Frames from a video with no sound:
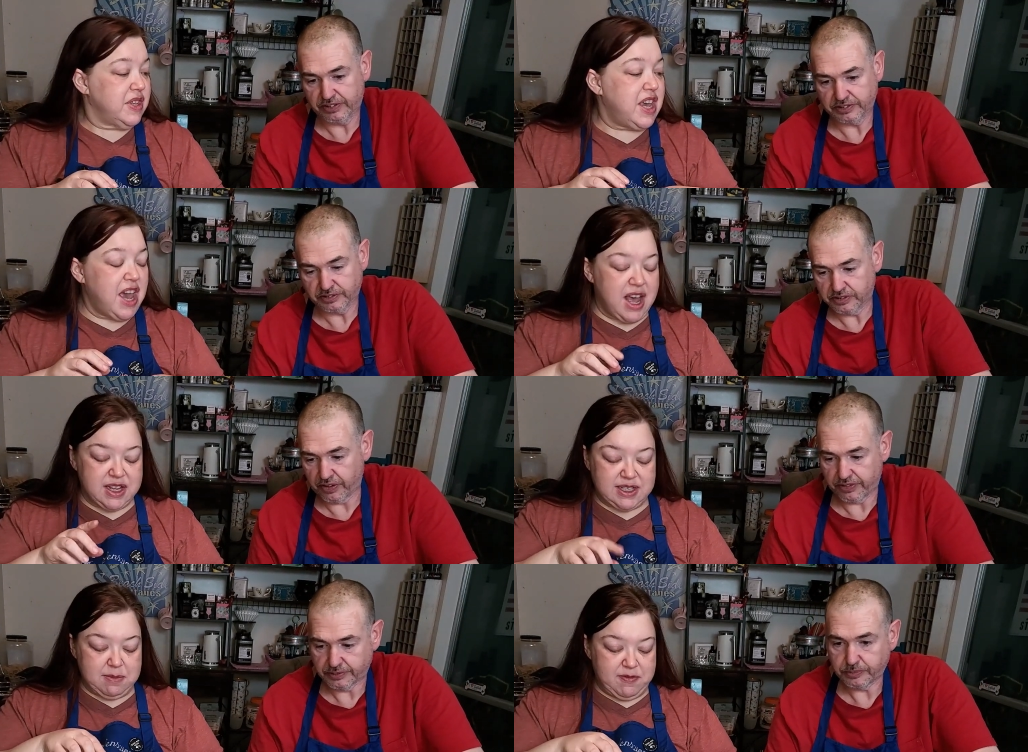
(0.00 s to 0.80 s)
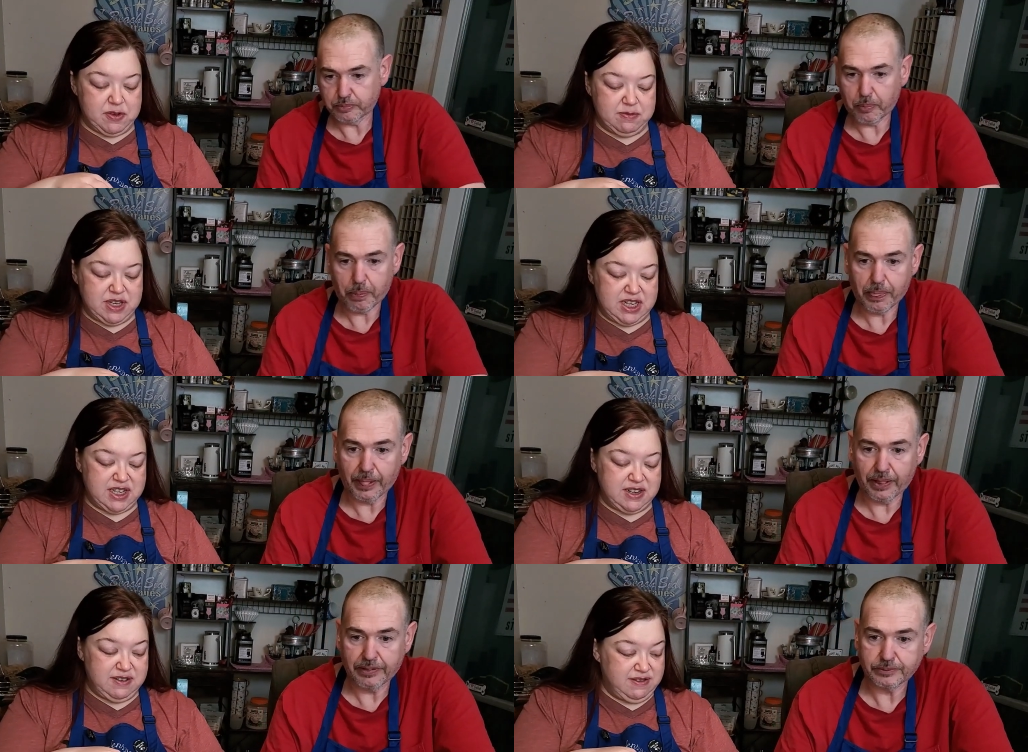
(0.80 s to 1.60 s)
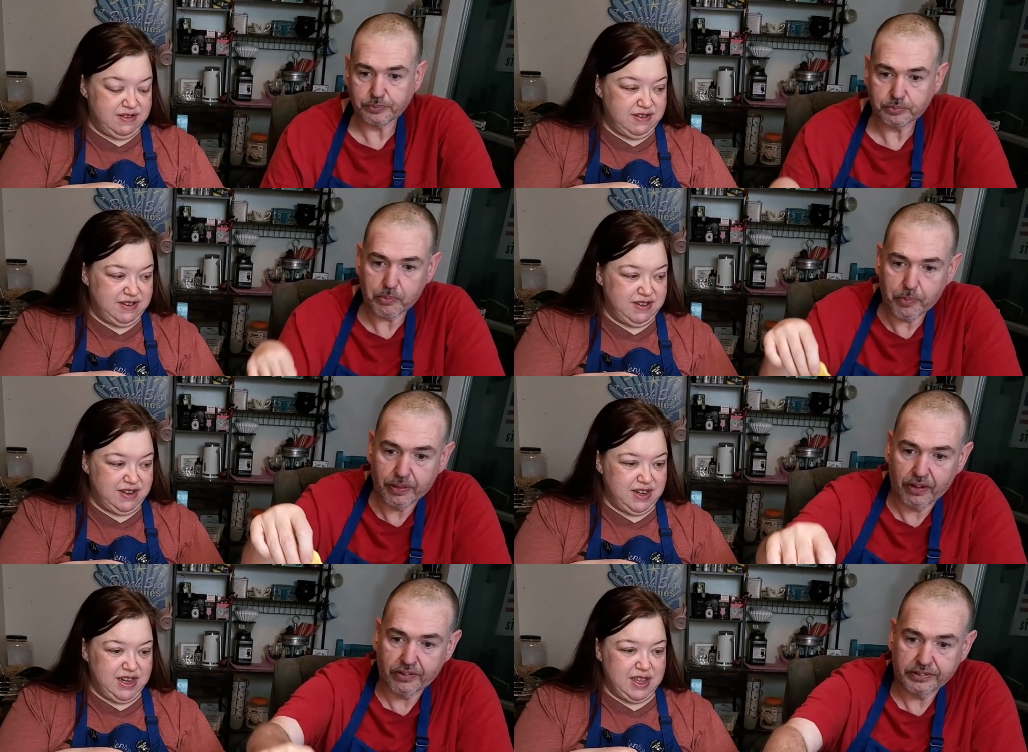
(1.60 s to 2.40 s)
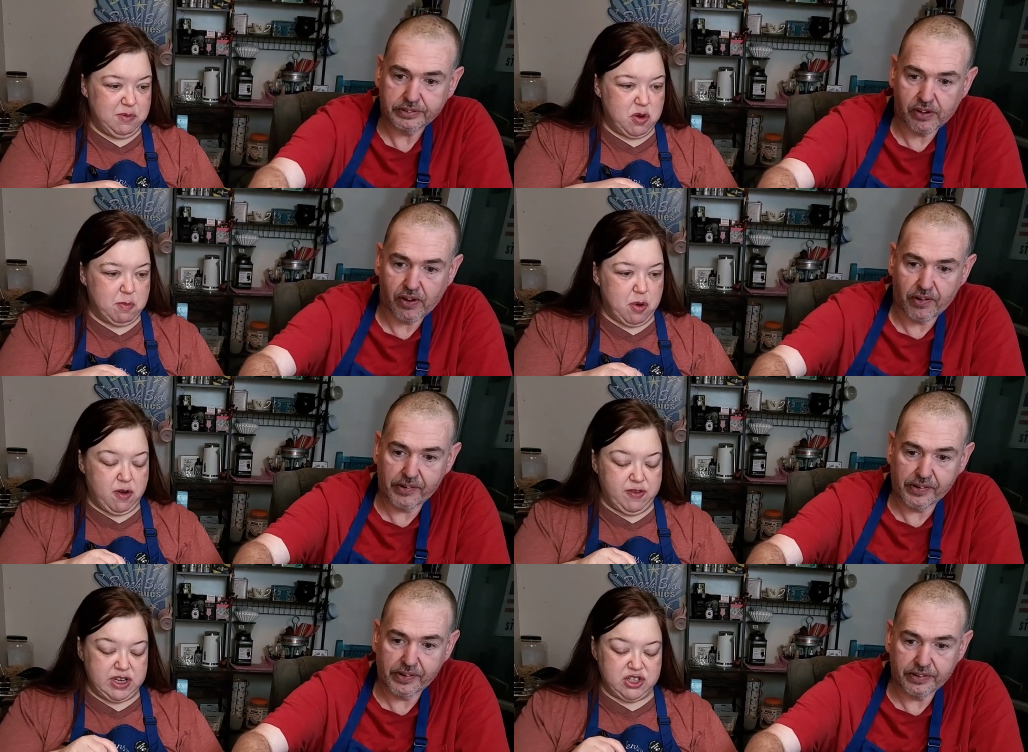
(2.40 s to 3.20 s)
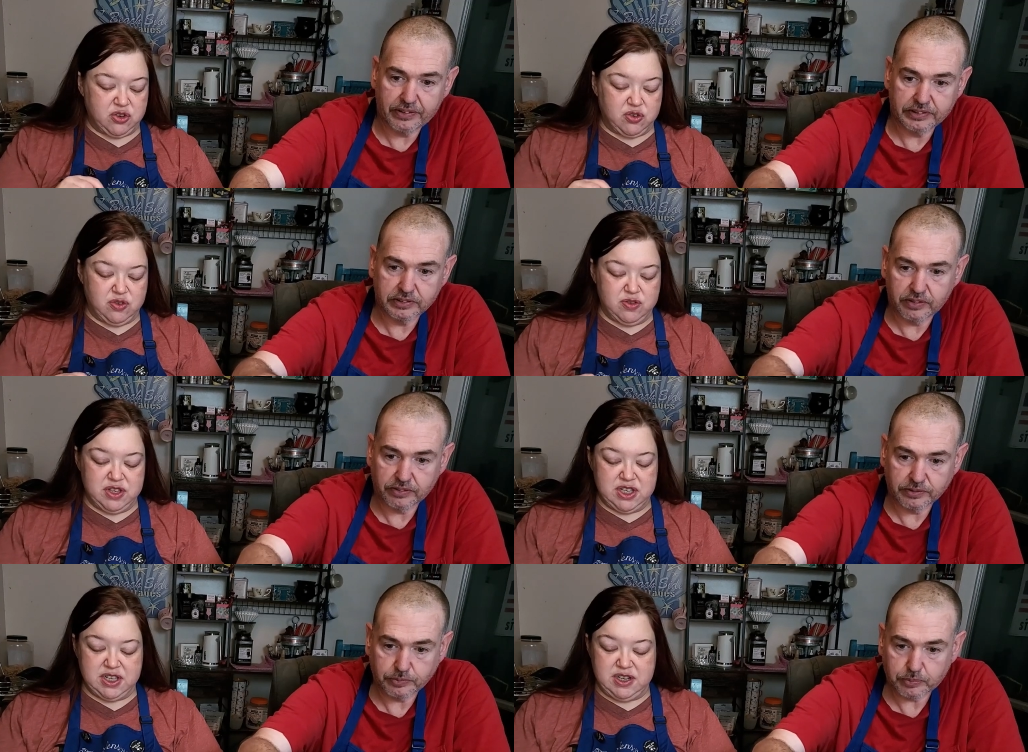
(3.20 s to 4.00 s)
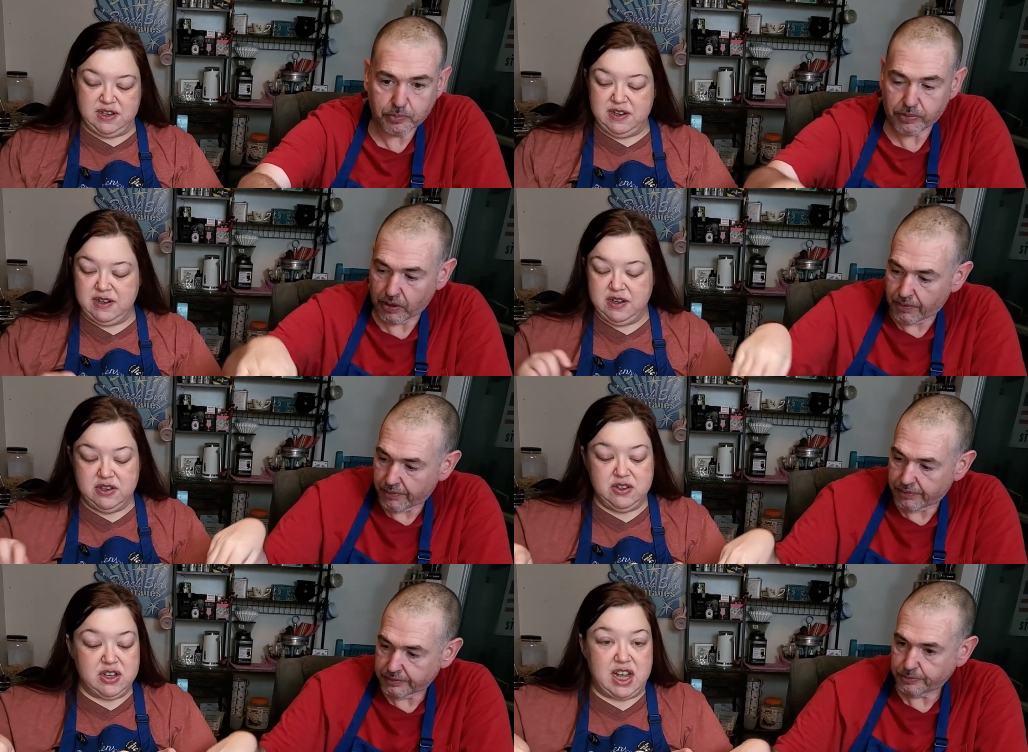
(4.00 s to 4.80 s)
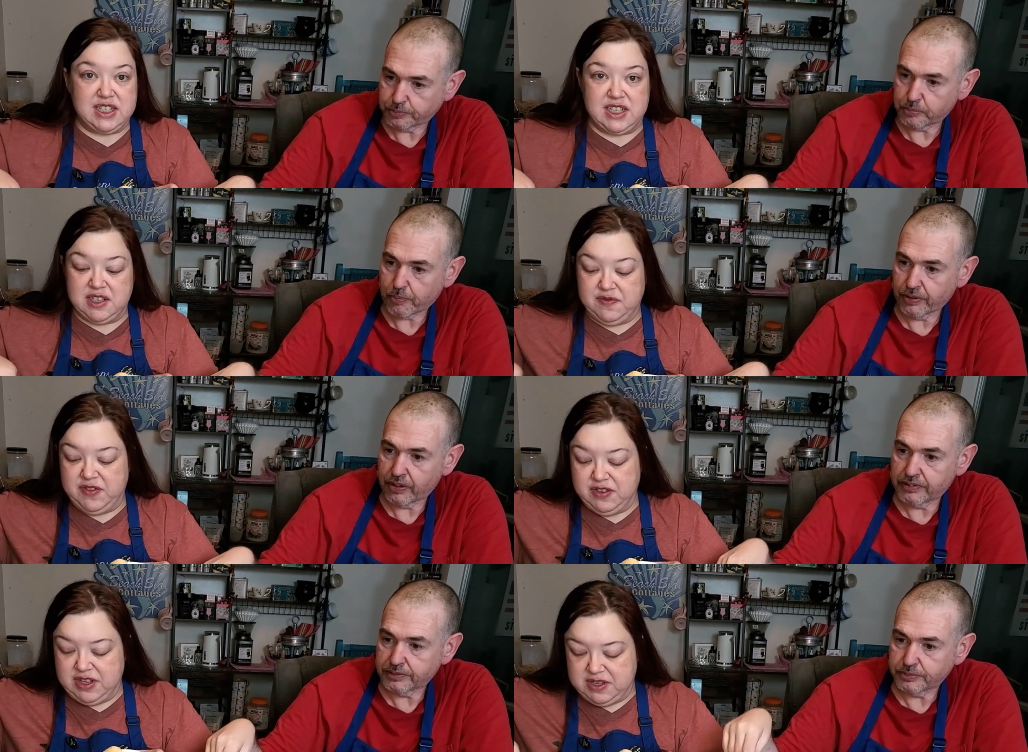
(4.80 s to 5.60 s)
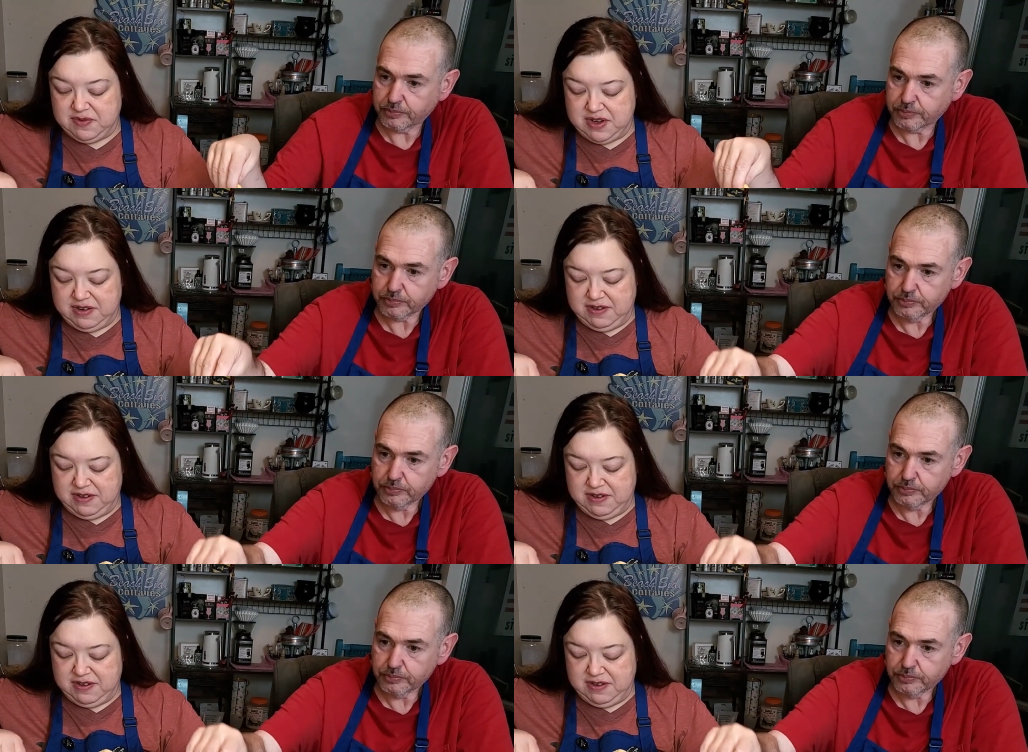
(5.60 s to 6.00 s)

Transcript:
Speaker 1: Yeah, some of them did. They weren't perfect circles. Look, I still feel this one.